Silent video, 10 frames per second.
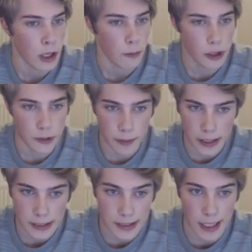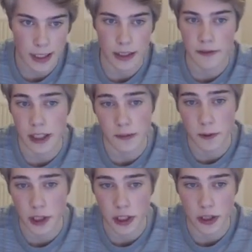Which means that if this
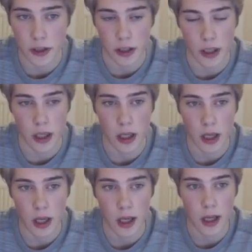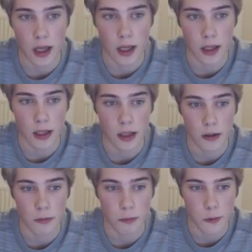position uh,
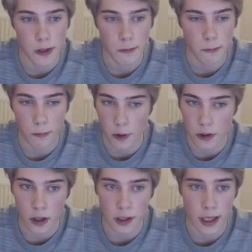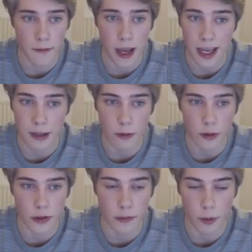we would not have any
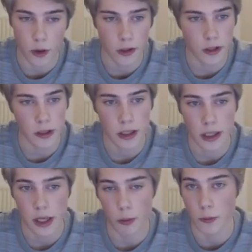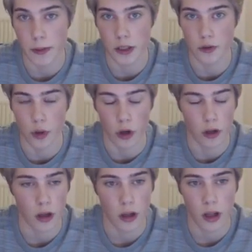rooks on the board, it would be draw.
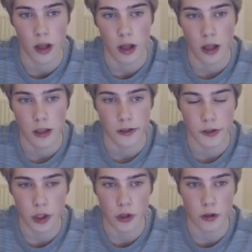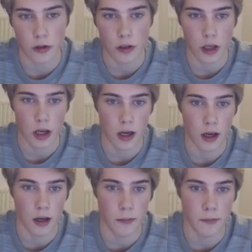So
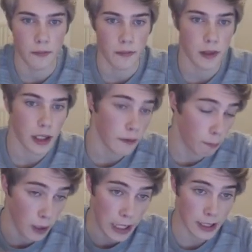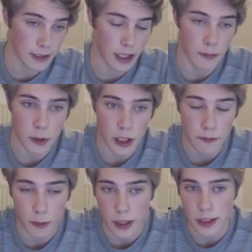um, if black is able to give
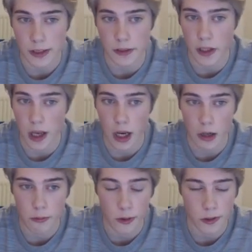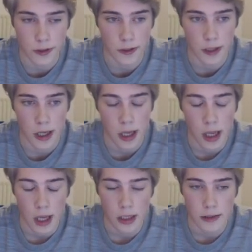away these uh, rooks,
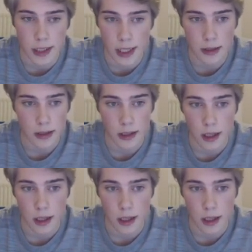then